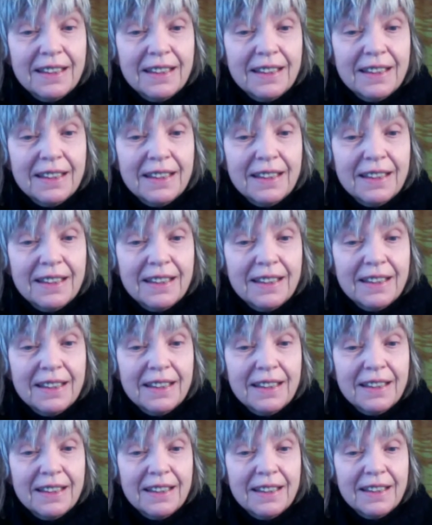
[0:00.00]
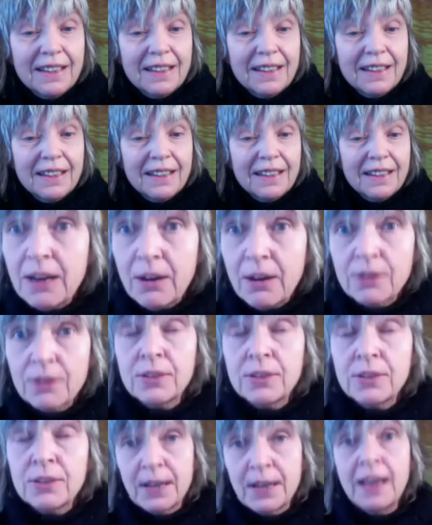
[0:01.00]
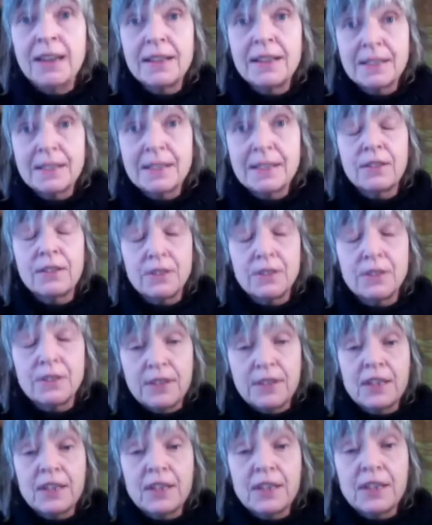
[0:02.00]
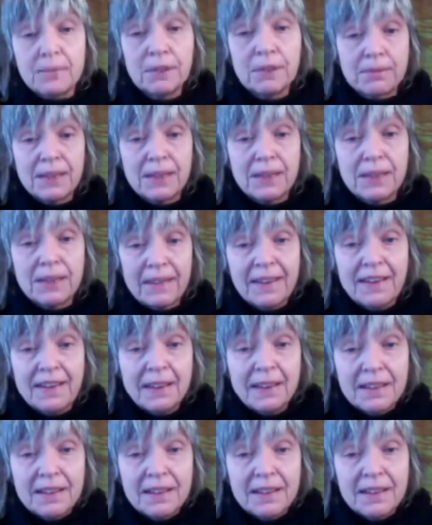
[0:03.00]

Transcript: So in this way also, there is a connection between